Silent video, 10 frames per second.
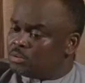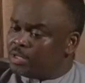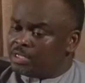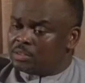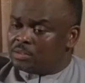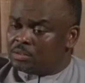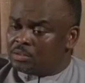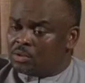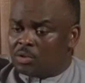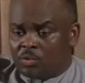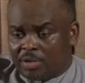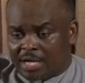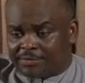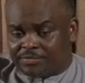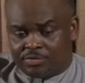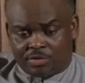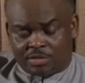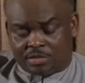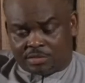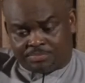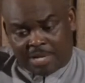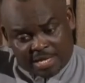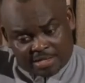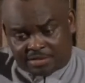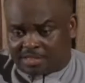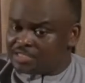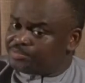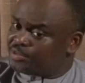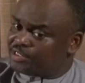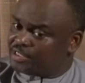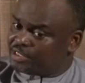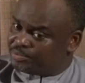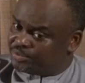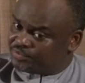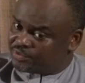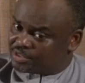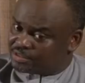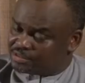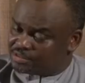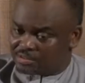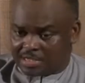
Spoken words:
Well, all we have to do is package this money in a briefcase.